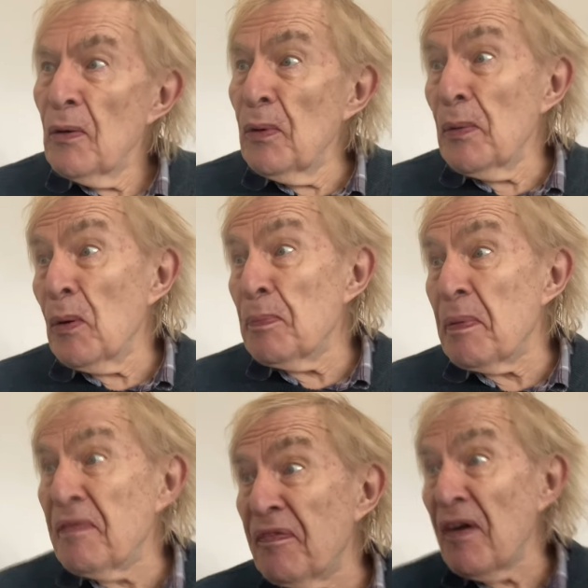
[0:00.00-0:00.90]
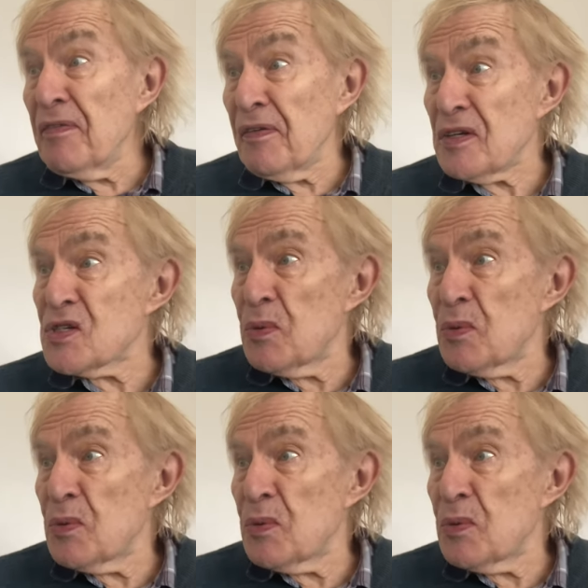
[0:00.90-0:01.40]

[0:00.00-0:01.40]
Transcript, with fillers: We would be favourites